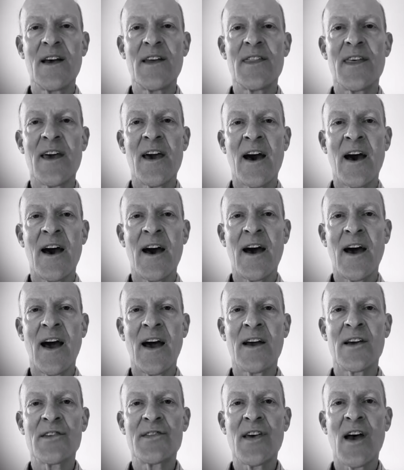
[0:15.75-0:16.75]
The air
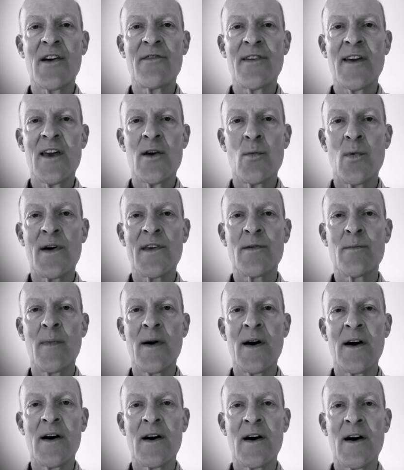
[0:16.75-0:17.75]
hangs heavy with
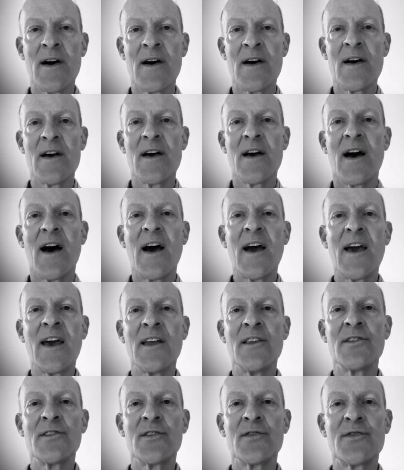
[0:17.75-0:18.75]
myrrh, a
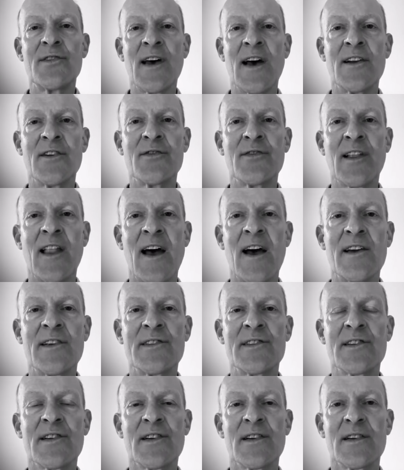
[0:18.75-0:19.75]
hint of dead
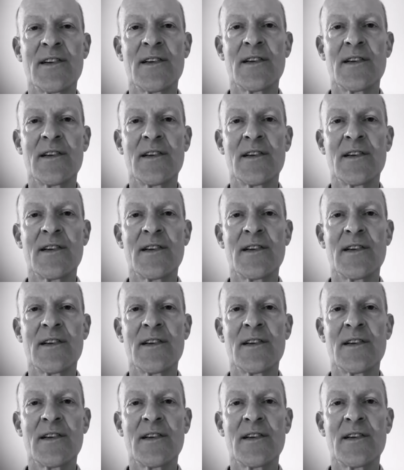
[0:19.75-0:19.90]
flesh.